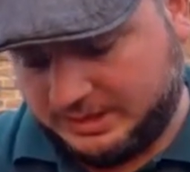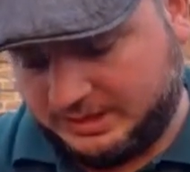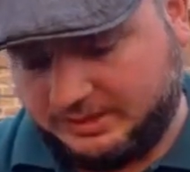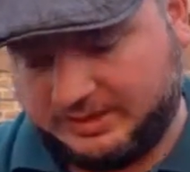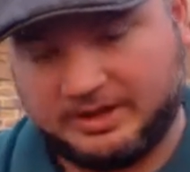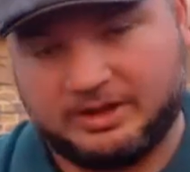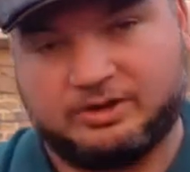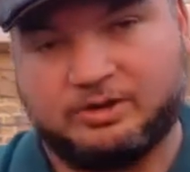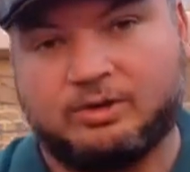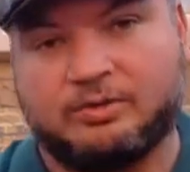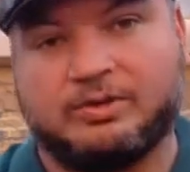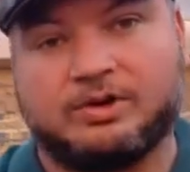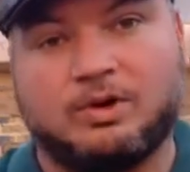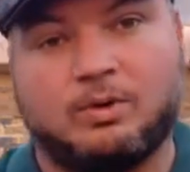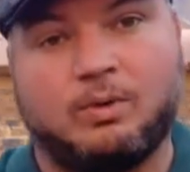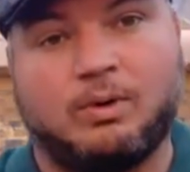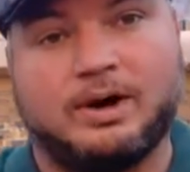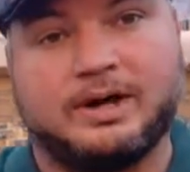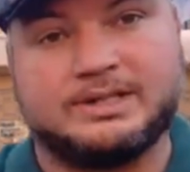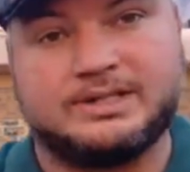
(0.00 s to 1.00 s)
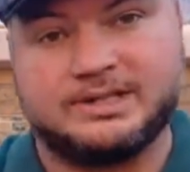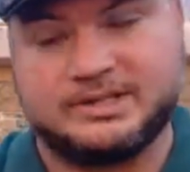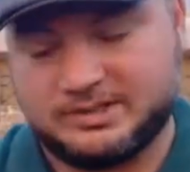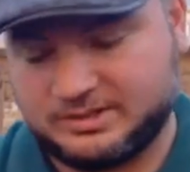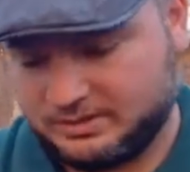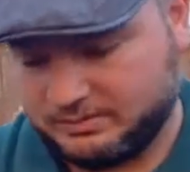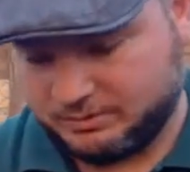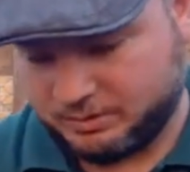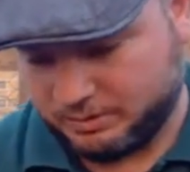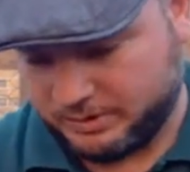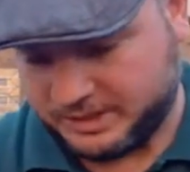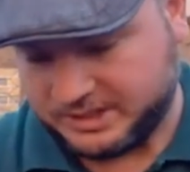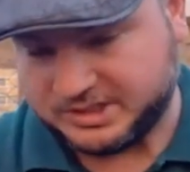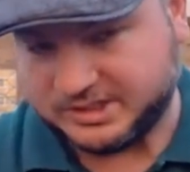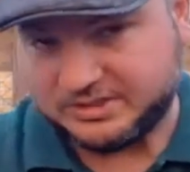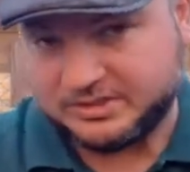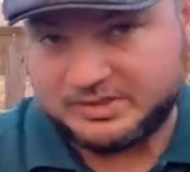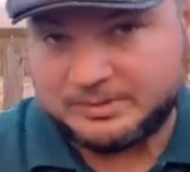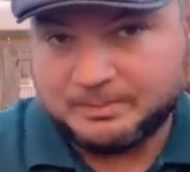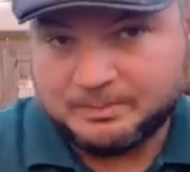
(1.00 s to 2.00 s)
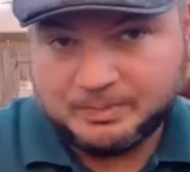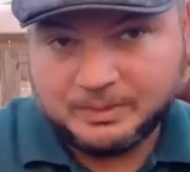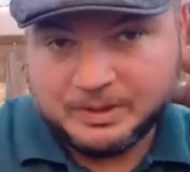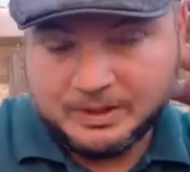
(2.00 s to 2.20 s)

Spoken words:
they are not the quietest of creatures.